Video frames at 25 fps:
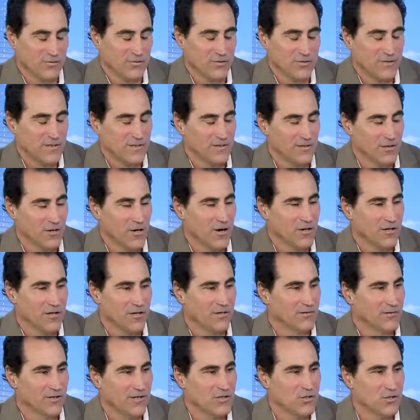Christine Lagarde
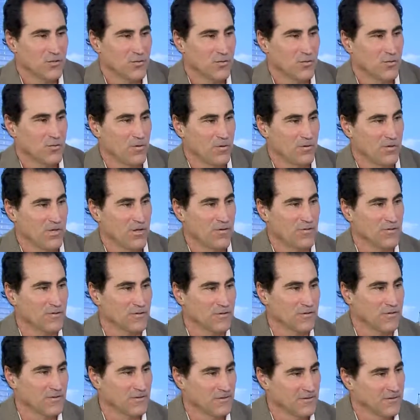can issue her own
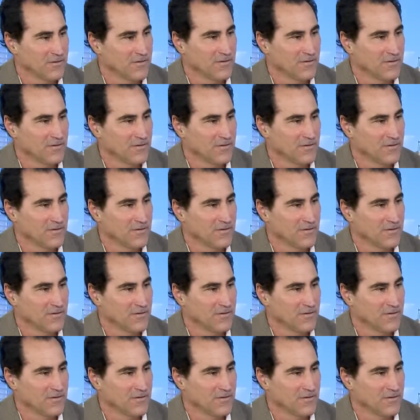currency.